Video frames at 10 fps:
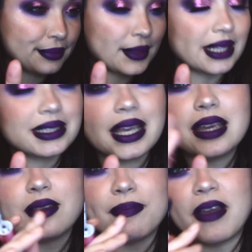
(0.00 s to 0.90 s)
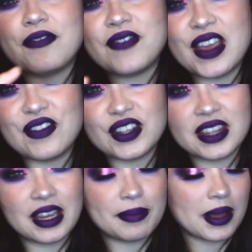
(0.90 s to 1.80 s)
That's like my favorite
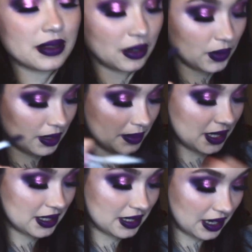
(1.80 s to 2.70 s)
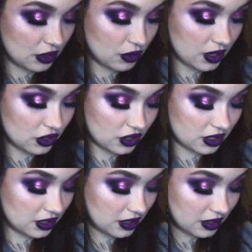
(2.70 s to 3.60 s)
thing about liquid lipsticks is that you can
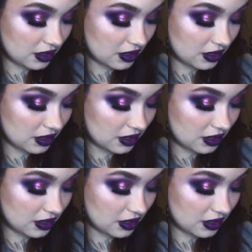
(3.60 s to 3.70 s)
just